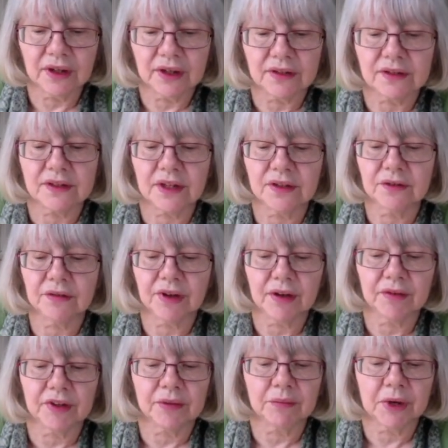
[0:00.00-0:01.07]
instead of
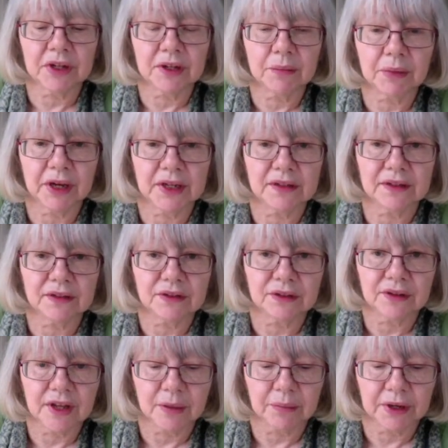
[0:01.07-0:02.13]
having money paid
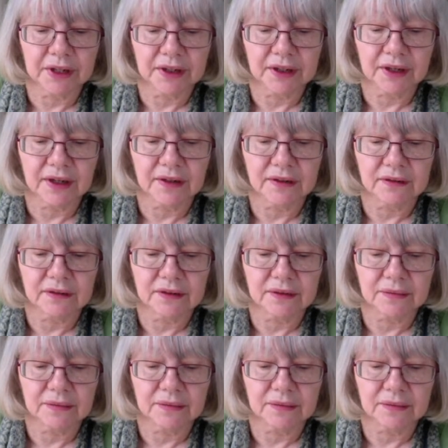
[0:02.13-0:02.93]
into their bank account.